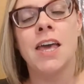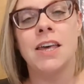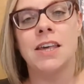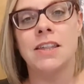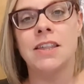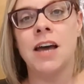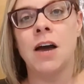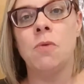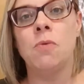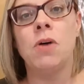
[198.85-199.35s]

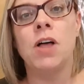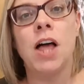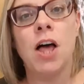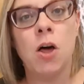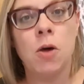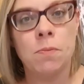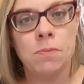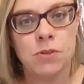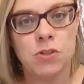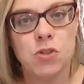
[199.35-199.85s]
that will
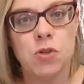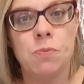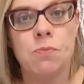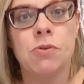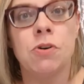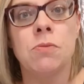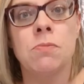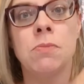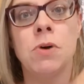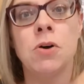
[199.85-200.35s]
help to
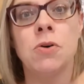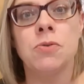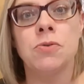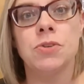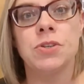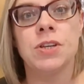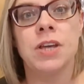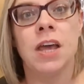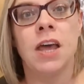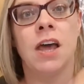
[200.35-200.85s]
promote